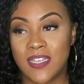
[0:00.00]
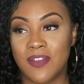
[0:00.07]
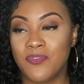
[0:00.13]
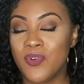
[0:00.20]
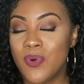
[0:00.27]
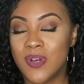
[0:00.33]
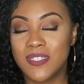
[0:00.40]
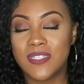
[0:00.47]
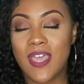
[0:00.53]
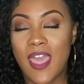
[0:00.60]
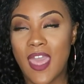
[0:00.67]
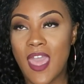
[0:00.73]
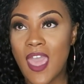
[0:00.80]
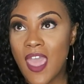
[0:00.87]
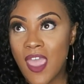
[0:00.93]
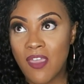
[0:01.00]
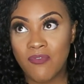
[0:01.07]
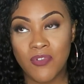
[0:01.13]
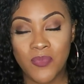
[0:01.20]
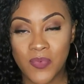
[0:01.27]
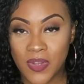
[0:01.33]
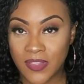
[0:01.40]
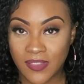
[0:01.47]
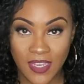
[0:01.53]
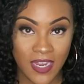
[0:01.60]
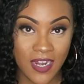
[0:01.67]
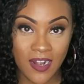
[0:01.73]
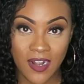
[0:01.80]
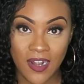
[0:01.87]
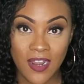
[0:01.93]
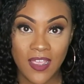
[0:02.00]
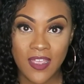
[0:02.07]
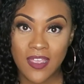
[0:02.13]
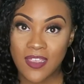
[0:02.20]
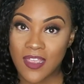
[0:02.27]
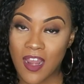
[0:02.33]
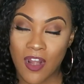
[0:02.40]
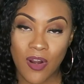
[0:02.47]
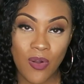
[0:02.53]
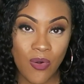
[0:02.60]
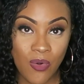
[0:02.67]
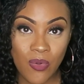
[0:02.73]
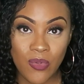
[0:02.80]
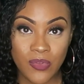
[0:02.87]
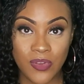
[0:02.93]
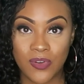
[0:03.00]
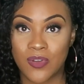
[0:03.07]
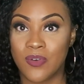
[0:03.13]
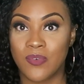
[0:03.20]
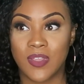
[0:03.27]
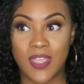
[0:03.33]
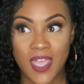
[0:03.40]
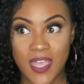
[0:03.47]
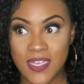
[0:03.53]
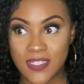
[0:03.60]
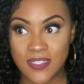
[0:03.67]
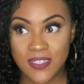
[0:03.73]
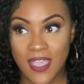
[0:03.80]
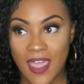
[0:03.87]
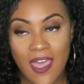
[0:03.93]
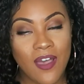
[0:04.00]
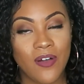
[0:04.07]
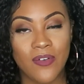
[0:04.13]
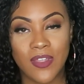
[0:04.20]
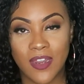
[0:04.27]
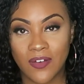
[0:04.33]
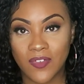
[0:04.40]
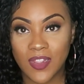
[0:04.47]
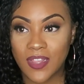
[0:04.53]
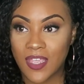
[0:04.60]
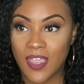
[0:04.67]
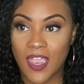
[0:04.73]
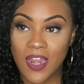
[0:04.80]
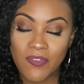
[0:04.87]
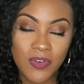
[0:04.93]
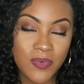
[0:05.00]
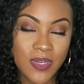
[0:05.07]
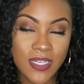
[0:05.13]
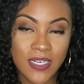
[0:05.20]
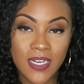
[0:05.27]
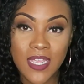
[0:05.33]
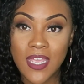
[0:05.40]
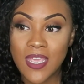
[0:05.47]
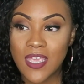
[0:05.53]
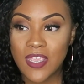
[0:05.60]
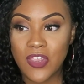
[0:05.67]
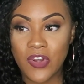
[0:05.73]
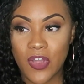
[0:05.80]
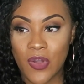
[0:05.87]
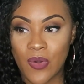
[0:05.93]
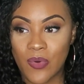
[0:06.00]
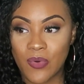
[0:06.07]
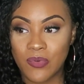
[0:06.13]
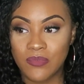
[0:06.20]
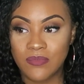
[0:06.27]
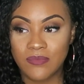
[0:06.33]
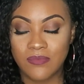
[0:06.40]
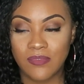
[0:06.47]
And of course, everyone there, our whole, you know, guest count and everything, everyone, you know,